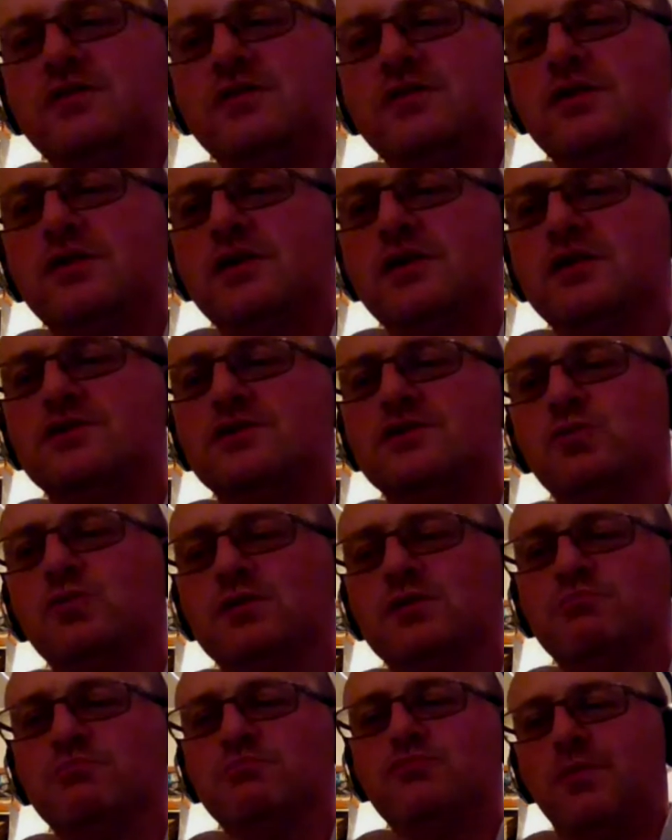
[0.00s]
would
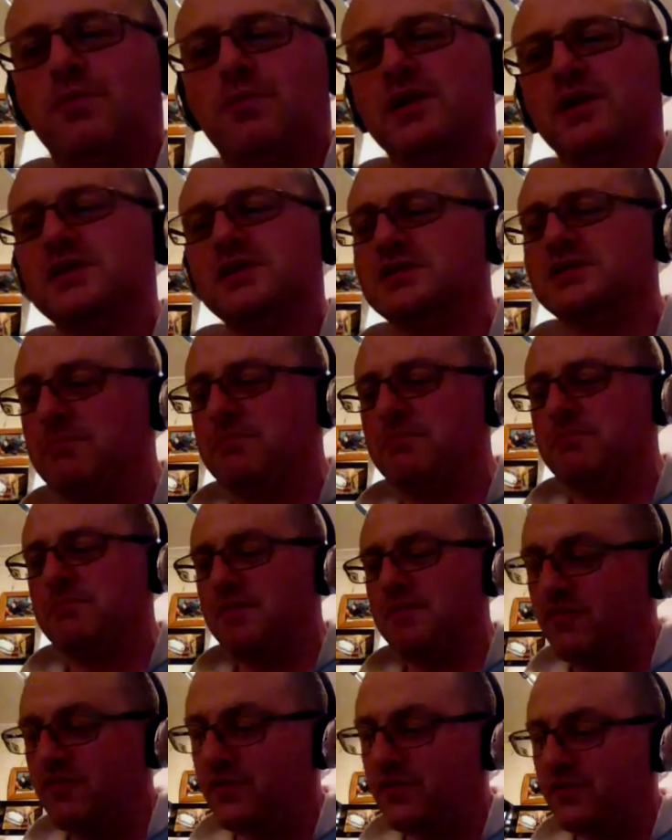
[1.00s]
properly set me off with
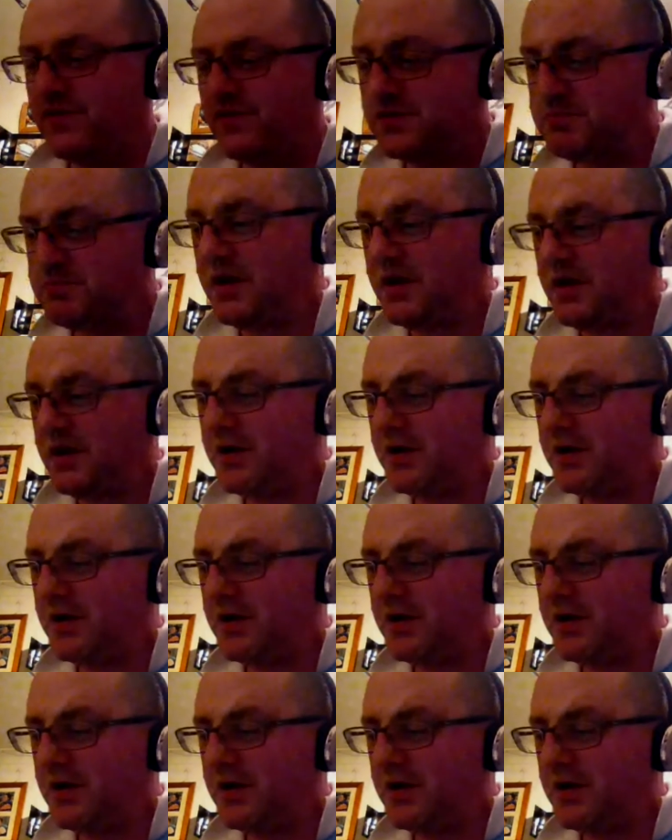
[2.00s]
this beer.